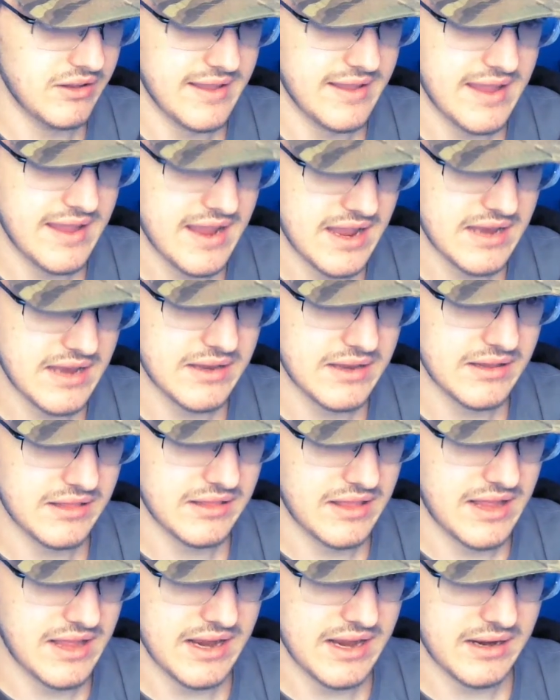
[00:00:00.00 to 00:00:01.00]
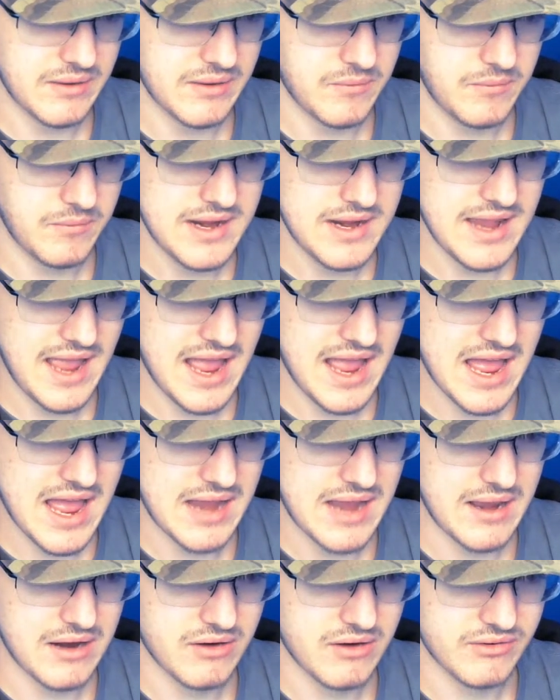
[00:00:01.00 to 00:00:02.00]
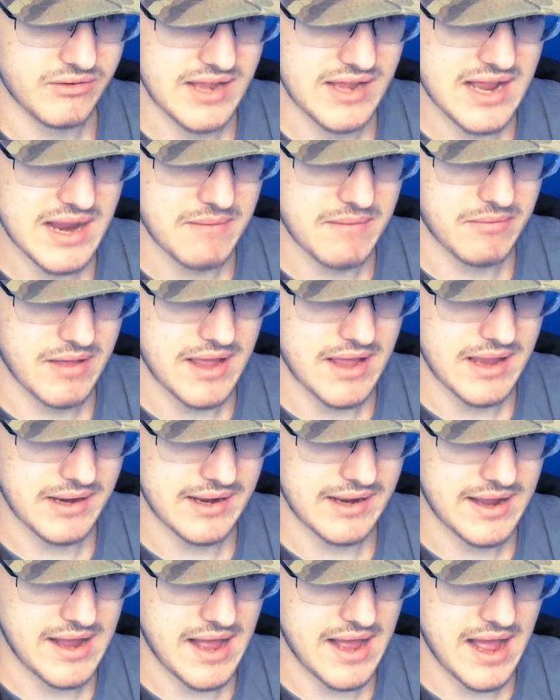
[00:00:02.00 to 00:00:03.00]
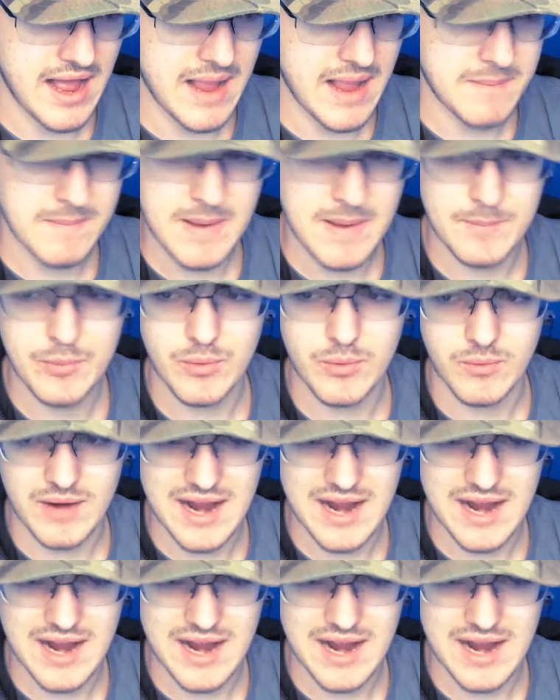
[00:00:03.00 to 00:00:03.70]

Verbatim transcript: and like we had our time, like I remember,